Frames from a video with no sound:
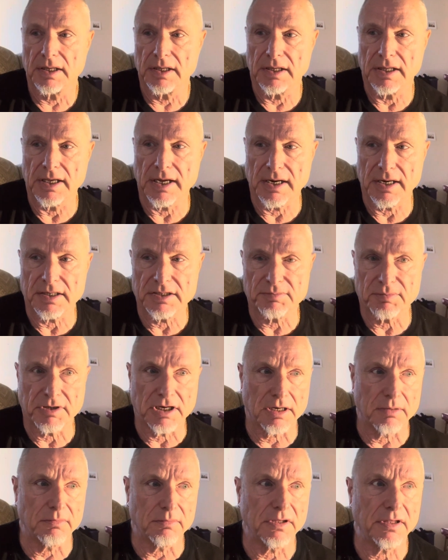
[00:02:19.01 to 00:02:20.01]
that has
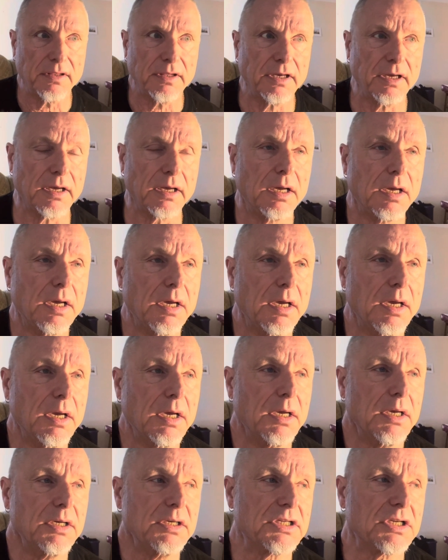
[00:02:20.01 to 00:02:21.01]
become the thing.
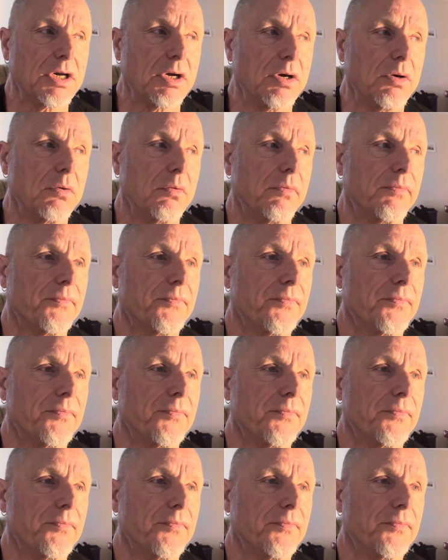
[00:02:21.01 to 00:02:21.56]
So